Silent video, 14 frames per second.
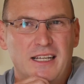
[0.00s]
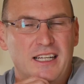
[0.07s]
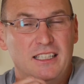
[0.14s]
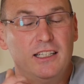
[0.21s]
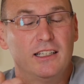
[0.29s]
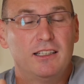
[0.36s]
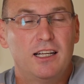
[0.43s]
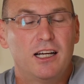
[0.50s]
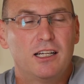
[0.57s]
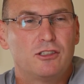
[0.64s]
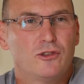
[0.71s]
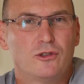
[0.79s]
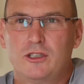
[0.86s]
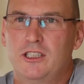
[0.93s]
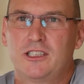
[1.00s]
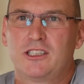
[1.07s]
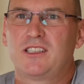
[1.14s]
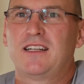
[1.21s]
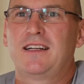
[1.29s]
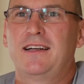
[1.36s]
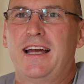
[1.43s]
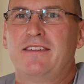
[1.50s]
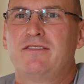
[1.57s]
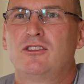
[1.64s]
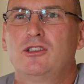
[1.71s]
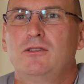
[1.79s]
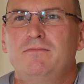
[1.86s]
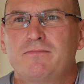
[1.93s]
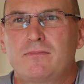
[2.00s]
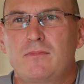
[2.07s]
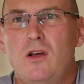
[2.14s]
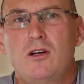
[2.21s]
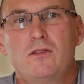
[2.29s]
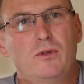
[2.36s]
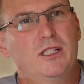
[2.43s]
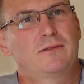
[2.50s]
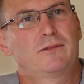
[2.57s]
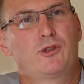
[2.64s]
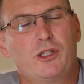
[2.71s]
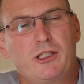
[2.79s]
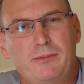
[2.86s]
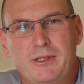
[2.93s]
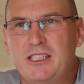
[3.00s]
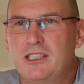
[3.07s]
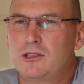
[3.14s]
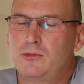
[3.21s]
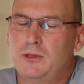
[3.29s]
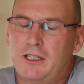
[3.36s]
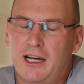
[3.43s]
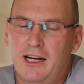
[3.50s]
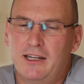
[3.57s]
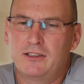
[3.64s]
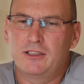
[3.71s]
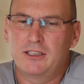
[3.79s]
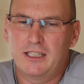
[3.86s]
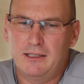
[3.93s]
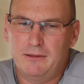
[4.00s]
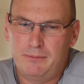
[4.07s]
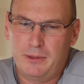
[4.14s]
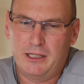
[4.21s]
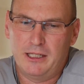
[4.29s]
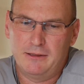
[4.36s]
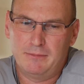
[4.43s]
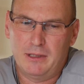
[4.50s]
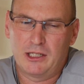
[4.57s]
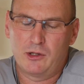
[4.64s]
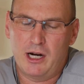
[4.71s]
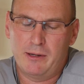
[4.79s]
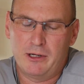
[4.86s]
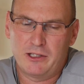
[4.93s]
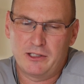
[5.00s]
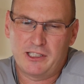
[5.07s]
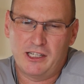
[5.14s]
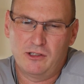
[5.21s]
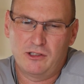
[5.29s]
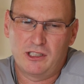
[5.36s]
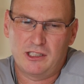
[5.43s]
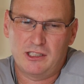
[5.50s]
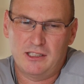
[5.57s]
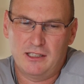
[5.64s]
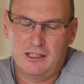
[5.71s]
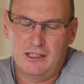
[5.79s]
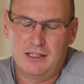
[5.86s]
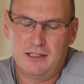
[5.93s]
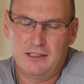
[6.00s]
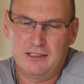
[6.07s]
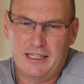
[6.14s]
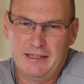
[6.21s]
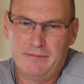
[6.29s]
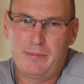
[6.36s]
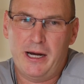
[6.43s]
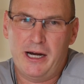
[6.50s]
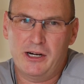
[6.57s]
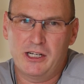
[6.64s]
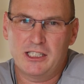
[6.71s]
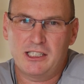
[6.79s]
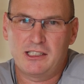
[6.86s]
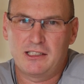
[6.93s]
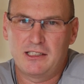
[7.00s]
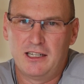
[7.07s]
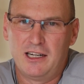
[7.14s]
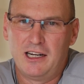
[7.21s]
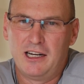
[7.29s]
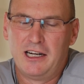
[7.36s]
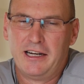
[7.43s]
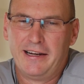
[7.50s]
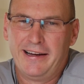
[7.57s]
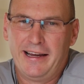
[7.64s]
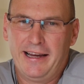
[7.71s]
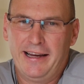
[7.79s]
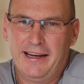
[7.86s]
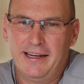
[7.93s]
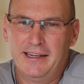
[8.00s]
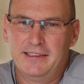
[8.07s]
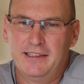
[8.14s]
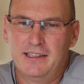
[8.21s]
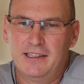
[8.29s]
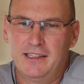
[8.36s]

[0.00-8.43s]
In Dundas or just ever? No, well, Christmases we gathered up my grandmother's house in Paris, and